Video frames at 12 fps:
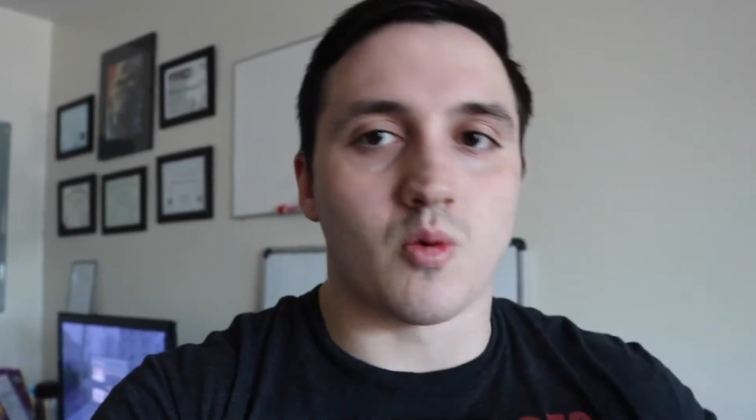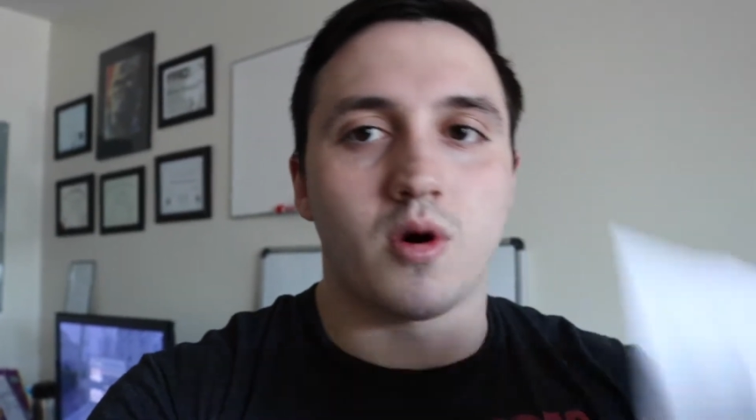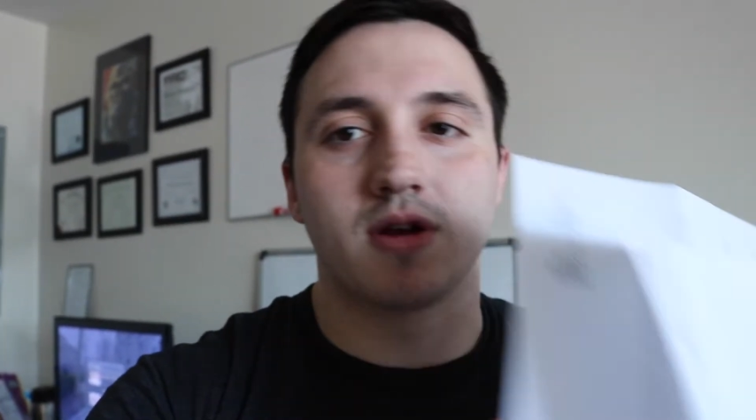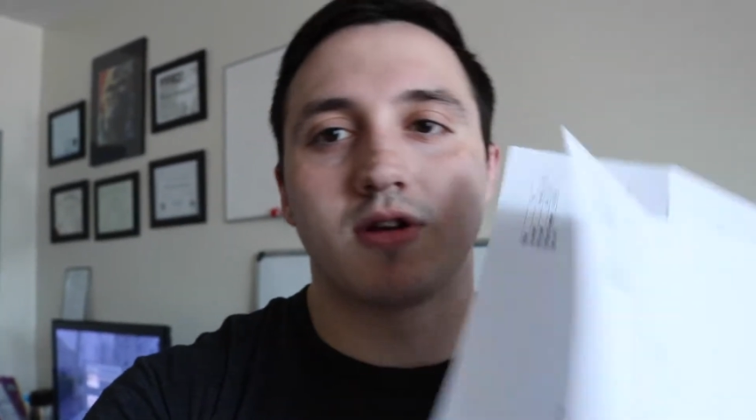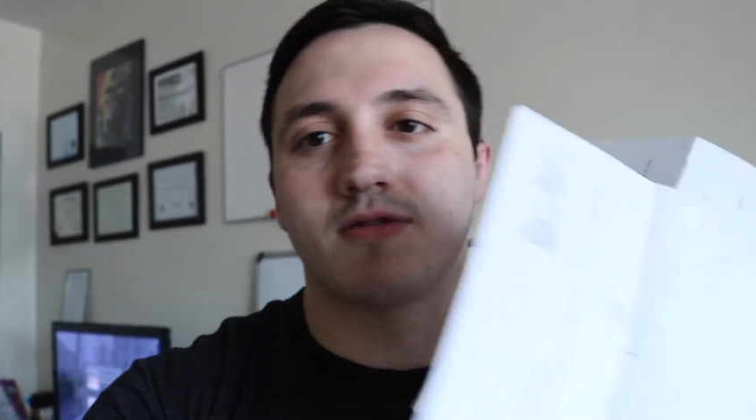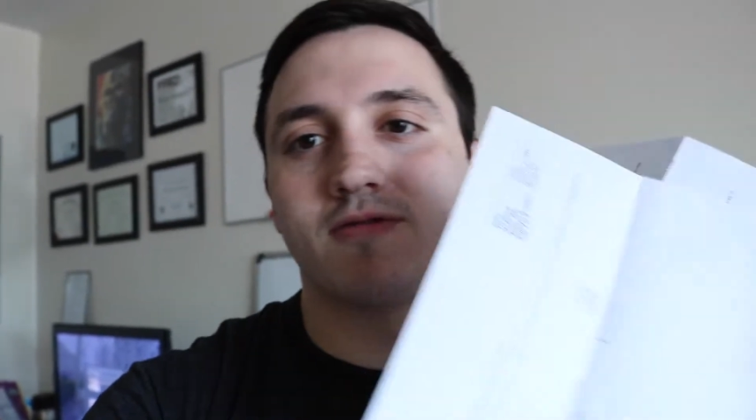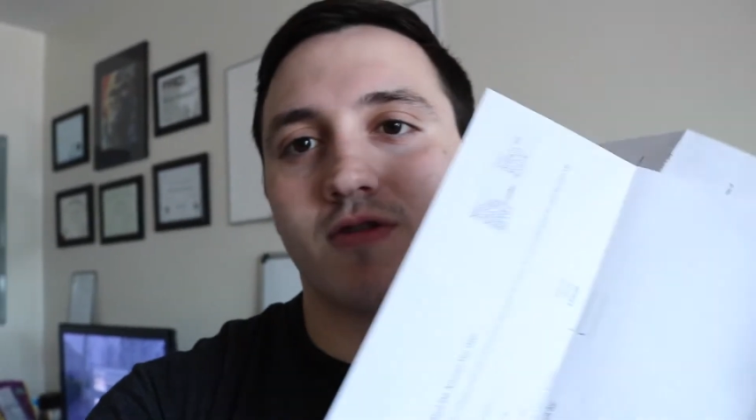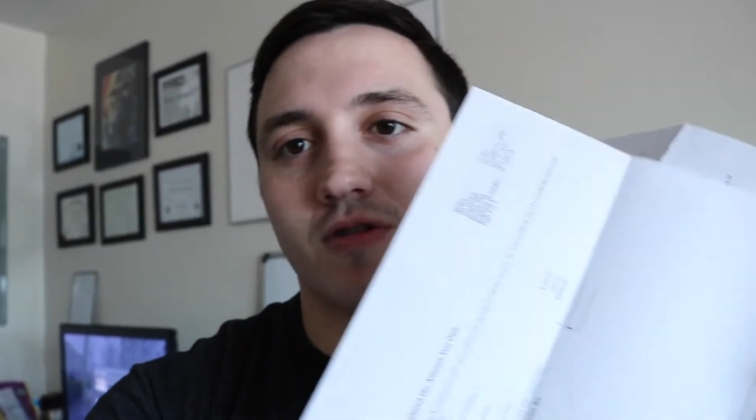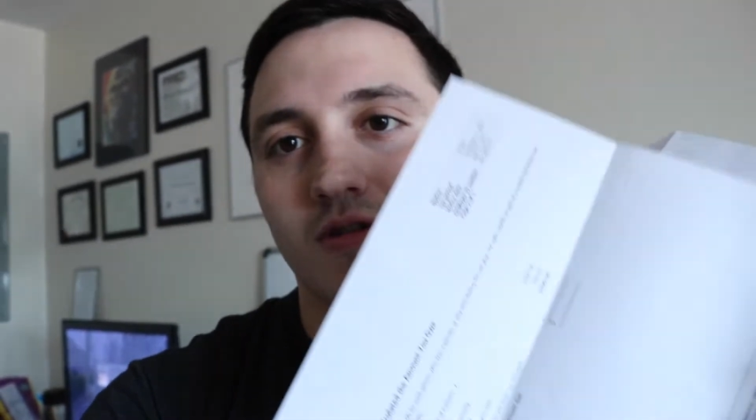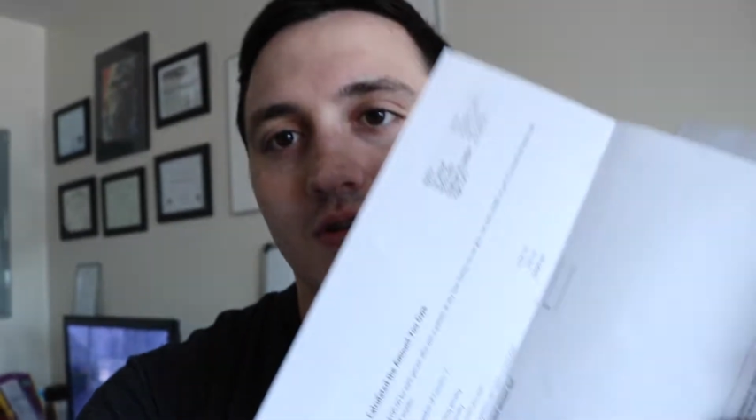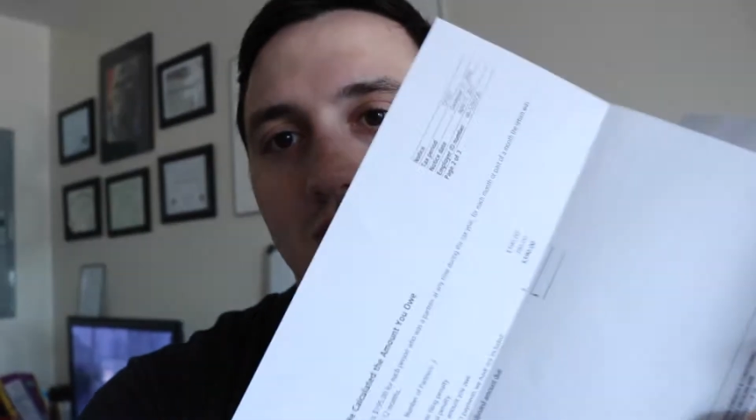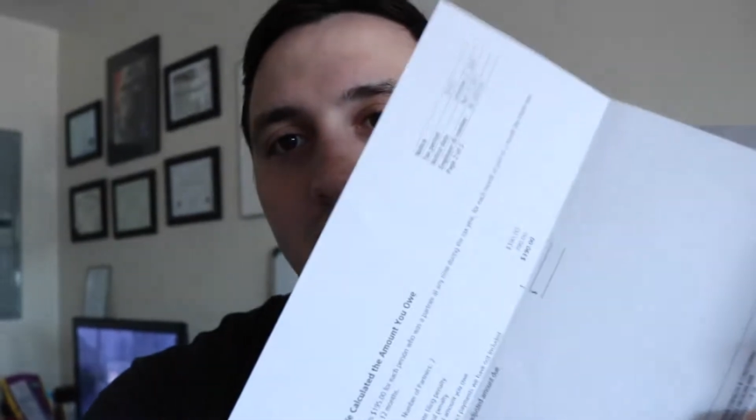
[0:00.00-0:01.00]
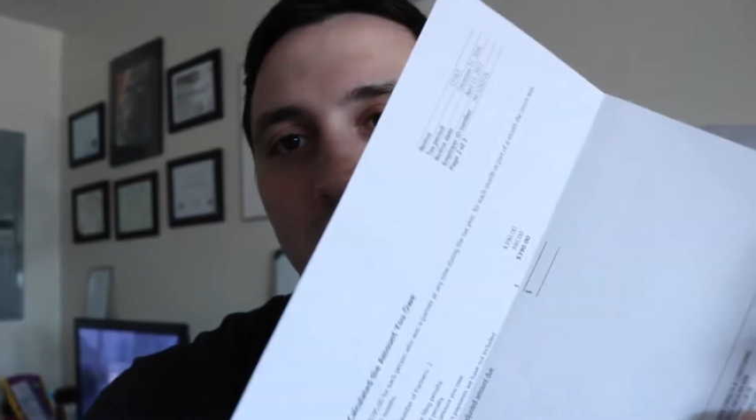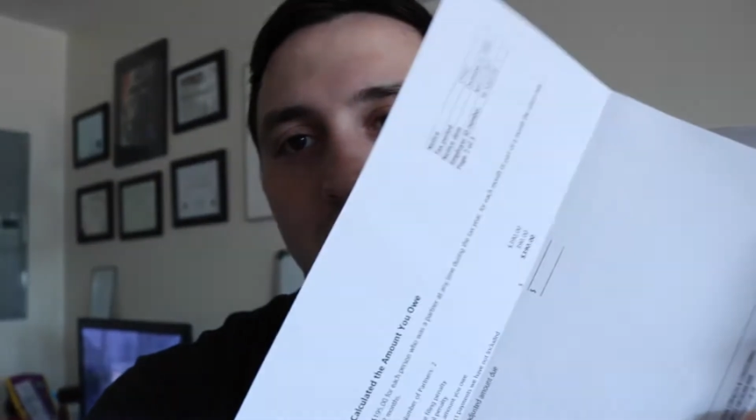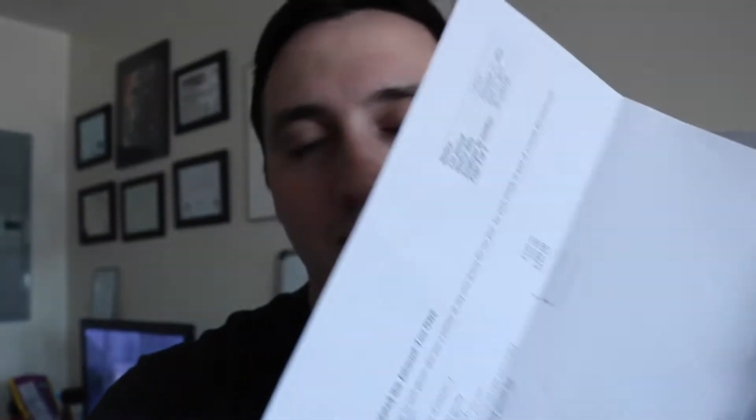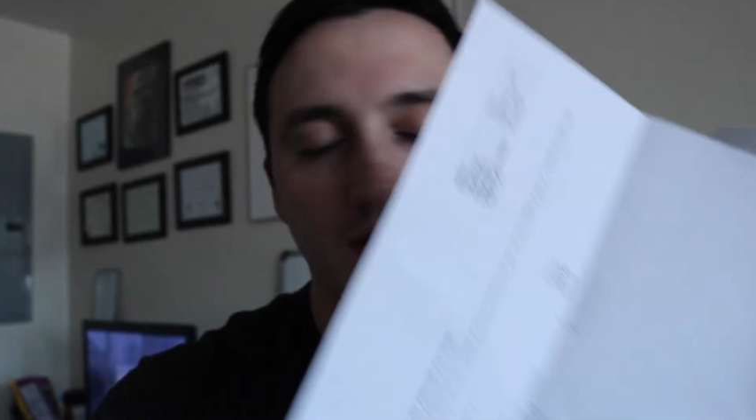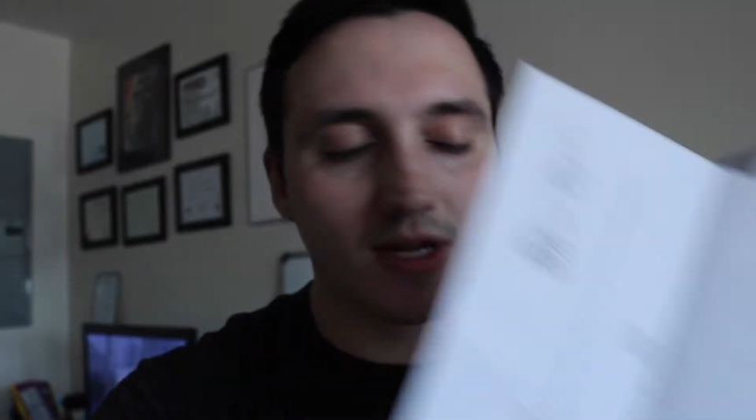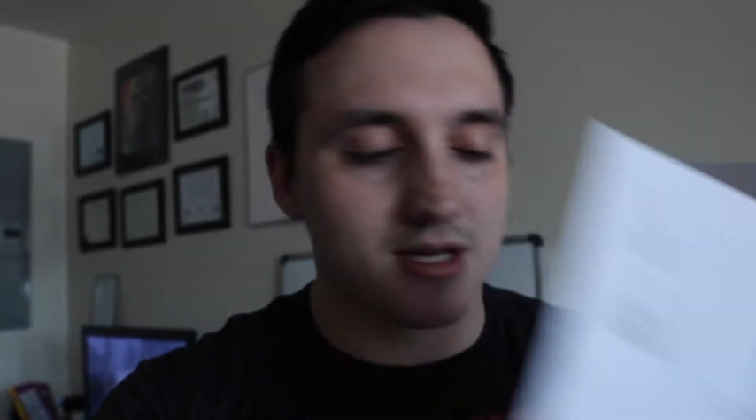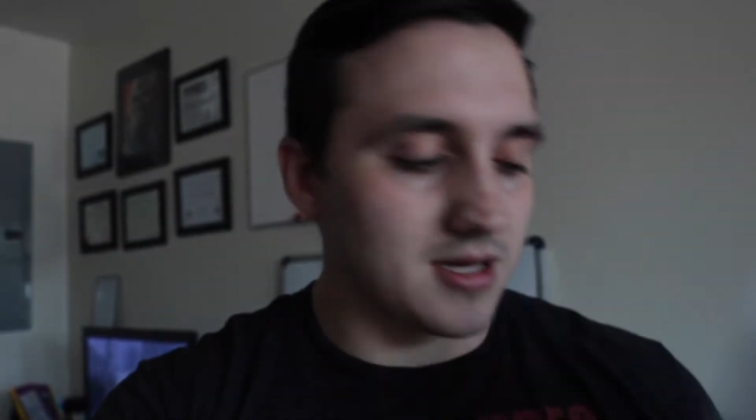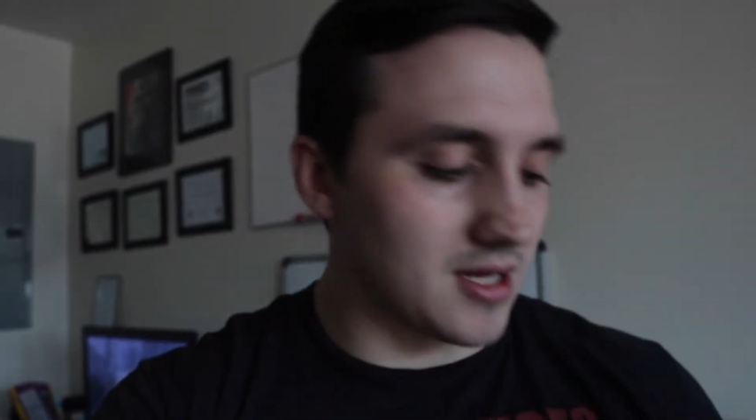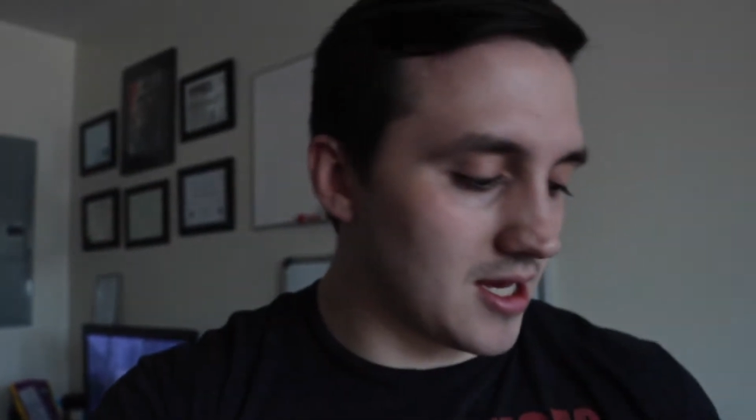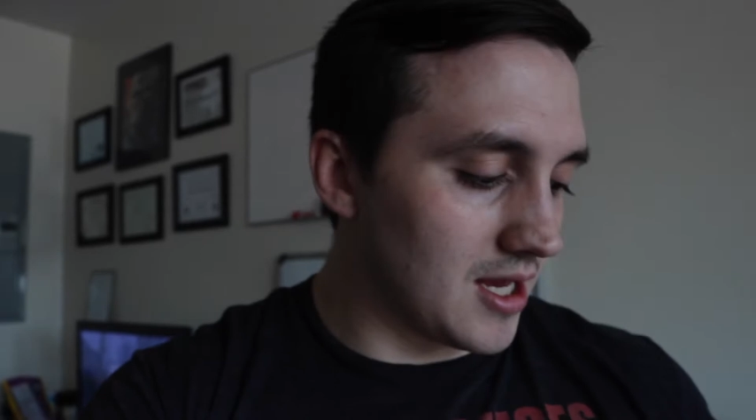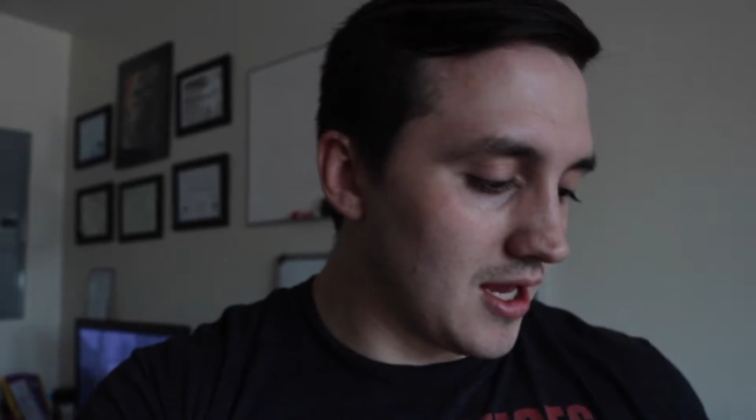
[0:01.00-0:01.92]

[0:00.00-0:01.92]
wonderful notice